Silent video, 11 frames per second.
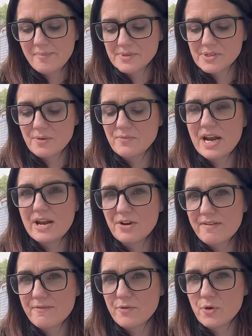So I'm really
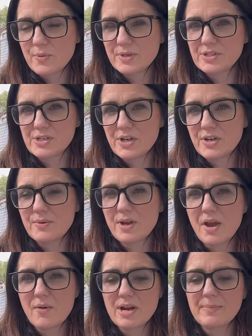looking forward to
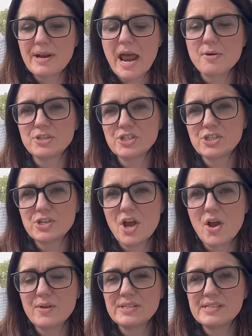going and being able to
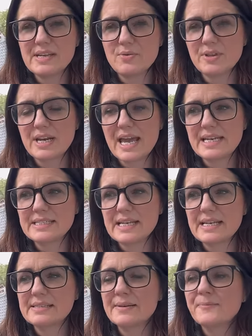sew and see all the
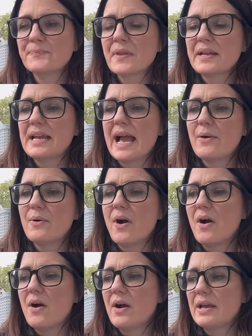ladies. Now,
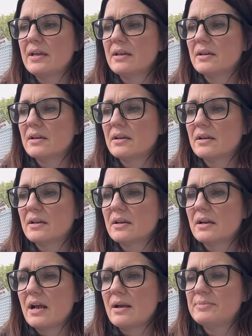I
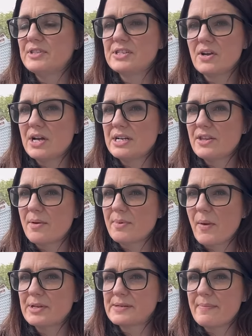am decided that I'm
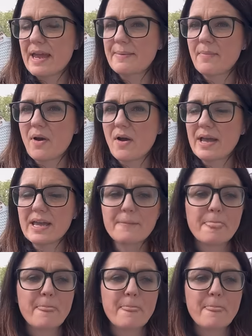going to make my